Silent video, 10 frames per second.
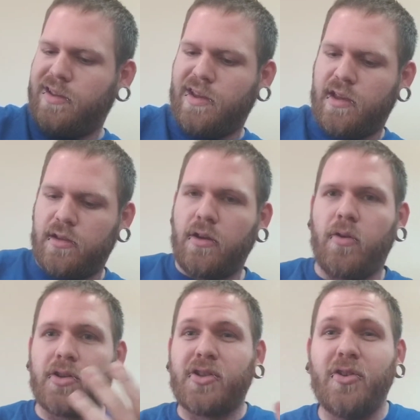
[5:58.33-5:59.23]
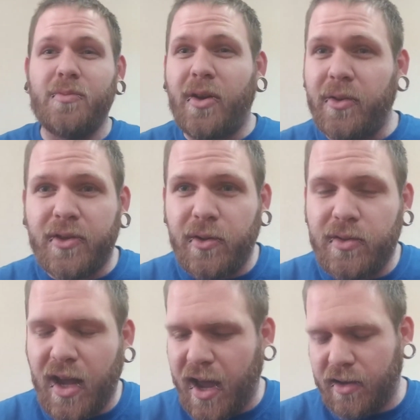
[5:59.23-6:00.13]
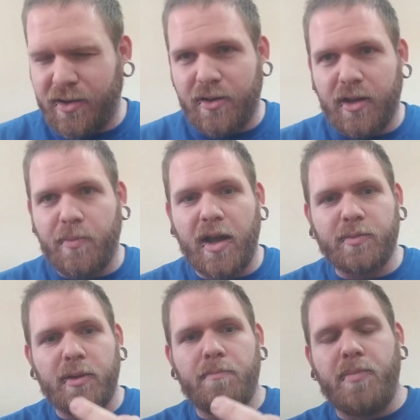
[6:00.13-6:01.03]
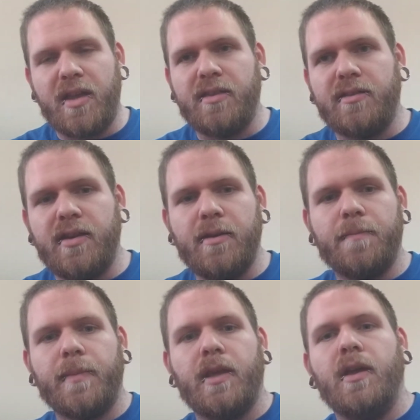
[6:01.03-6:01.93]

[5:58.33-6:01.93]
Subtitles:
and you don't want to screw them on too tight. You know, it could possibly bend the tip.